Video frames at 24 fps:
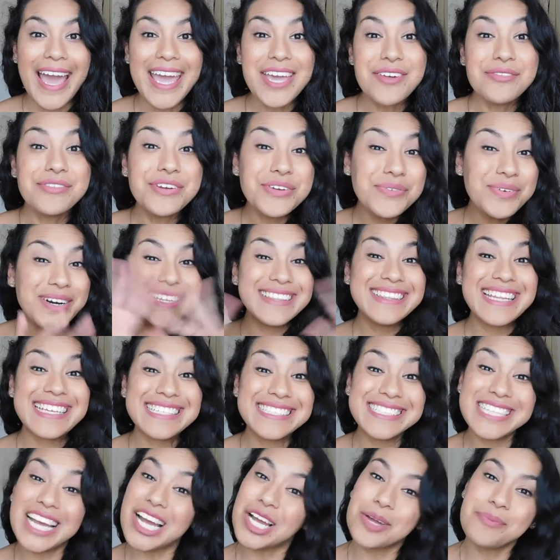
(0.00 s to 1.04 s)
everyone,
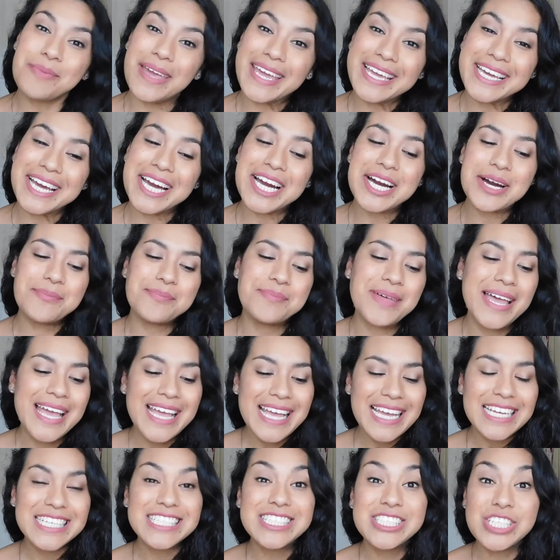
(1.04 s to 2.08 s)
let's talk makeup.
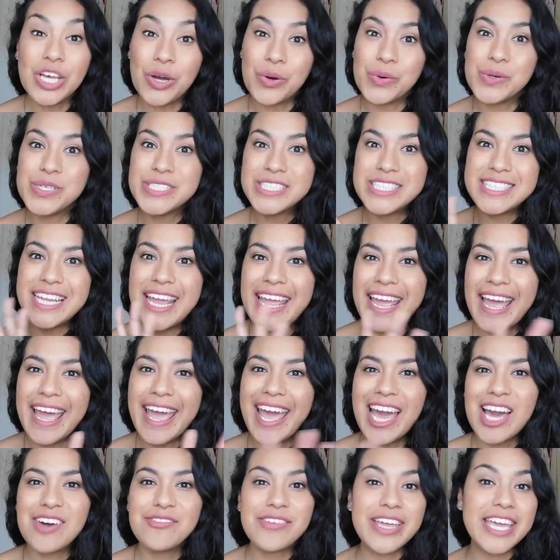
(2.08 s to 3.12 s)
So today I
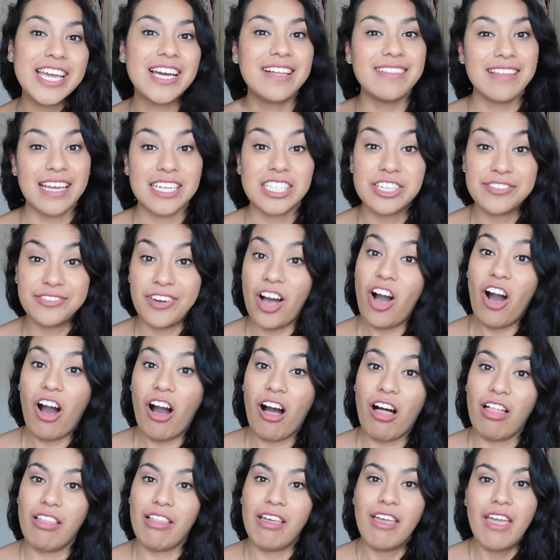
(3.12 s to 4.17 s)
have a collective
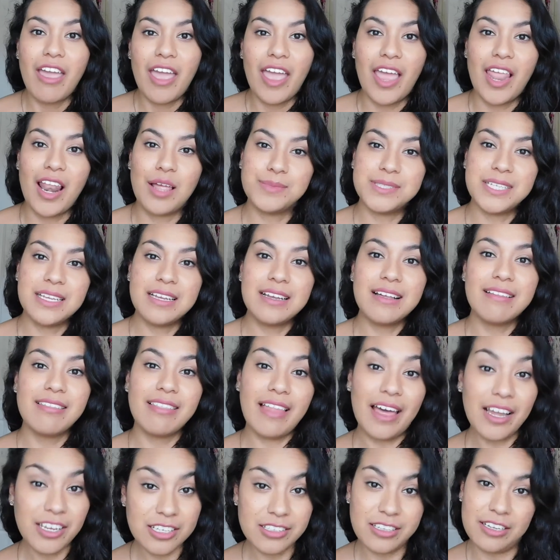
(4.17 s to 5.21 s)
haul, and I'm saying
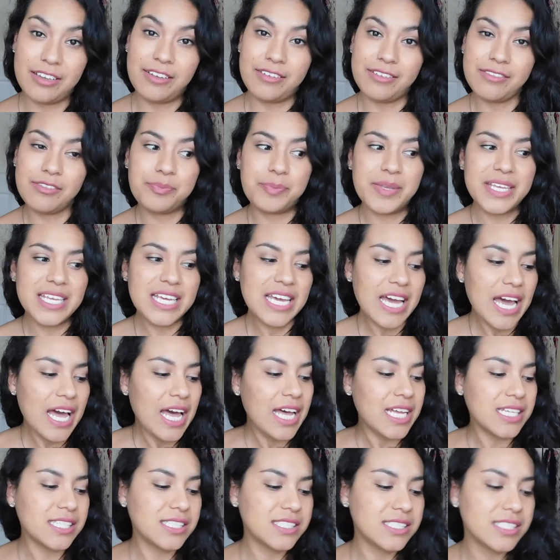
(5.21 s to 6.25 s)
collective
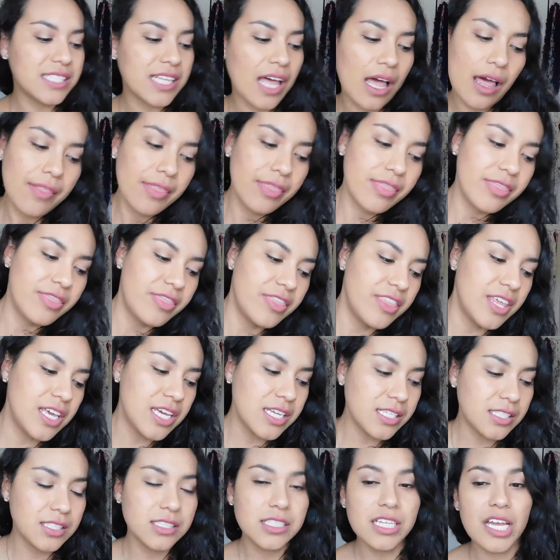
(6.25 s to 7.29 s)
because
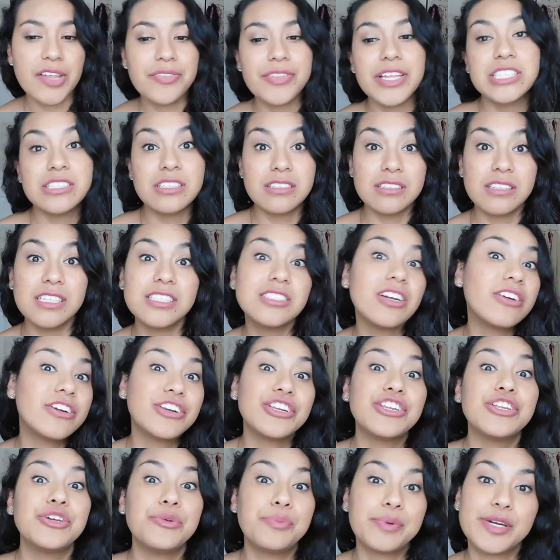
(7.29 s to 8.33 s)
these
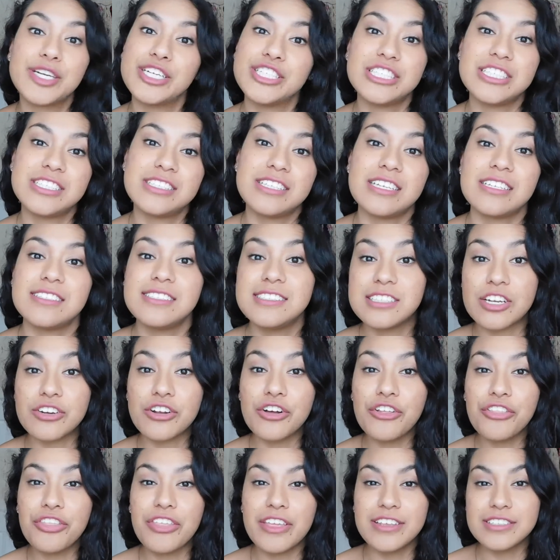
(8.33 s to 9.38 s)
aren't new purchases. These are
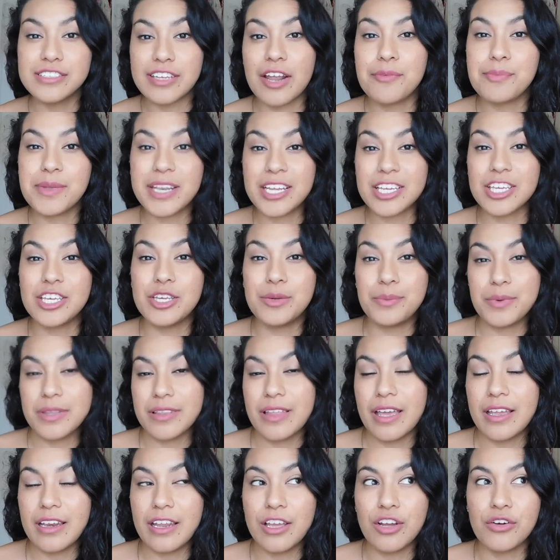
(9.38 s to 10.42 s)
all things that I've been
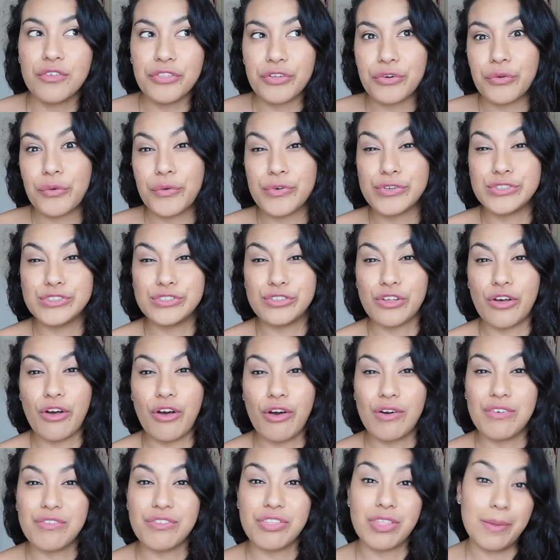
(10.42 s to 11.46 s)
accumulating over the course
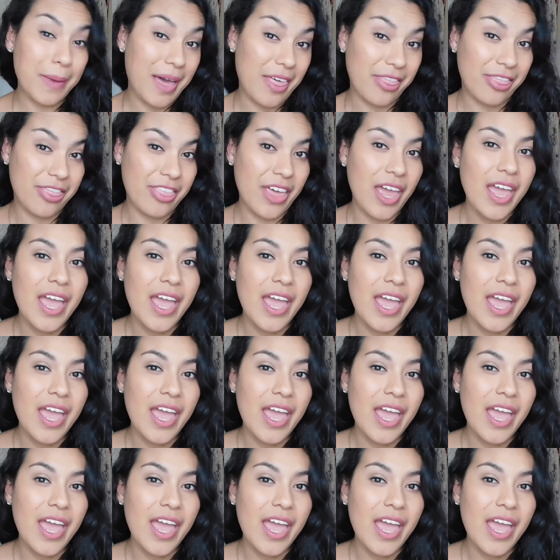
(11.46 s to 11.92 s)
of the month.